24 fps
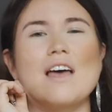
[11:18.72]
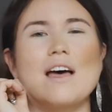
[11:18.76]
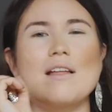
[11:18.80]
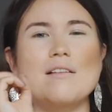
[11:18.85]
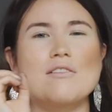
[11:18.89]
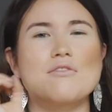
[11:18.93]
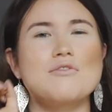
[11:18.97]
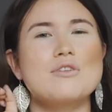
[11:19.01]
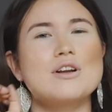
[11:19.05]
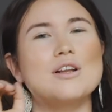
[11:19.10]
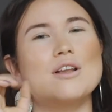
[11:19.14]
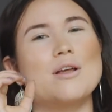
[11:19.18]

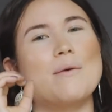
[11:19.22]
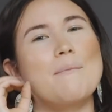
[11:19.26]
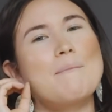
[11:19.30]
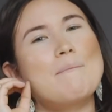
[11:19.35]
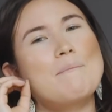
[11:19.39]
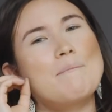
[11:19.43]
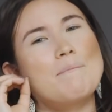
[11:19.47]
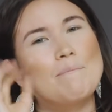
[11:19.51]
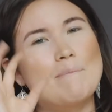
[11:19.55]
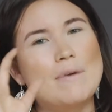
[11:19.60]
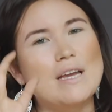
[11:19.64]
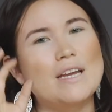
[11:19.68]
that really
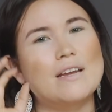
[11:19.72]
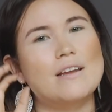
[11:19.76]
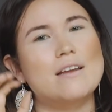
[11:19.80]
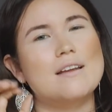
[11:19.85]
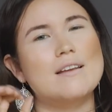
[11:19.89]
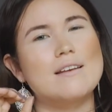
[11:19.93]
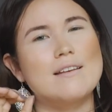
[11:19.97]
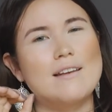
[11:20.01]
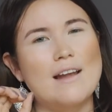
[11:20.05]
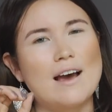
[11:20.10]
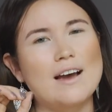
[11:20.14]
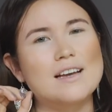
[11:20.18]
big,
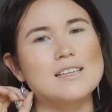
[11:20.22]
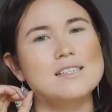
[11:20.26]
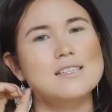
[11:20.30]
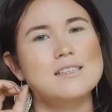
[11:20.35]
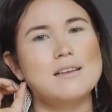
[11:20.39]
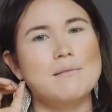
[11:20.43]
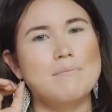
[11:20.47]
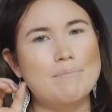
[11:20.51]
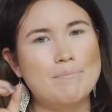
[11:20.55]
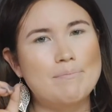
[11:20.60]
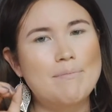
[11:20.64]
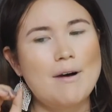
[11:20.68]
nice
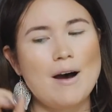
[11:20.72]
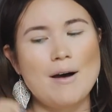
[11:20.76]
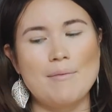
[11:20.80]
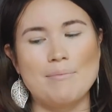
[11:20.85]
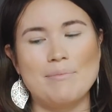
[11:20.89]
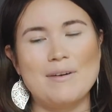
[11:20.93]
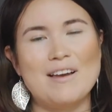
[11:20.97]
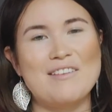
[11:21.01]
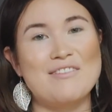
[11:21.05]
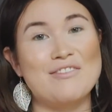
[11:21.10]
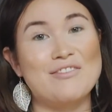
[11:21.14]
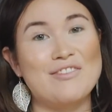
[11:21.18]
pop
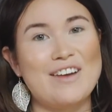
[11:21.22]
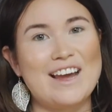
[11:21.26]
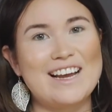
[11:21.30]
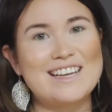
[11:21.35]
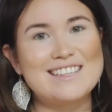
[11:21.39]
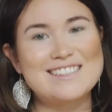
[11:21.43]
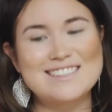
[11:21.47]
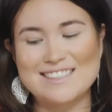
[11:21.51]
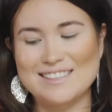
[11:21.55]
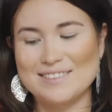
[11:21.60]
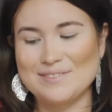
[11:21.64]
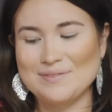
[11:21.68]

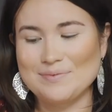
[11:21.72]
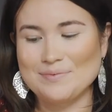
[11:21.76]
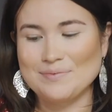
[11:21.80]
effect.